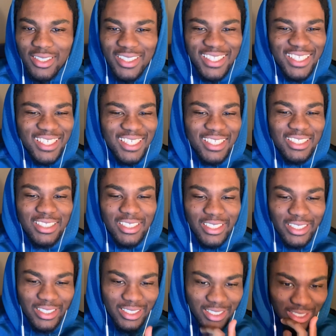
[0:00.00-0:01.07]
this
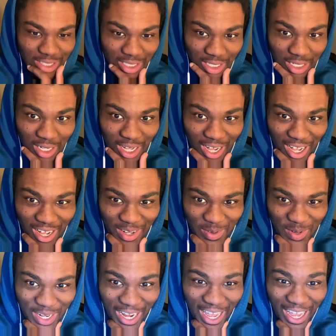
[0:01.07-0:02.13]
is
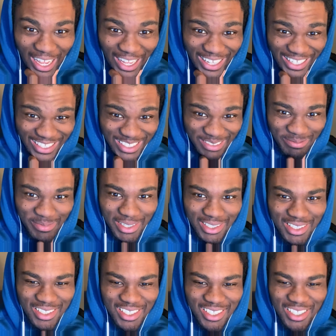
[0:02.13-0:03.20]
not what I
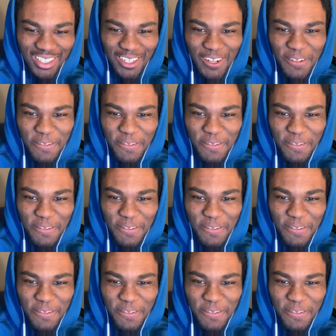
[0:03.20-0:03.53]
expected.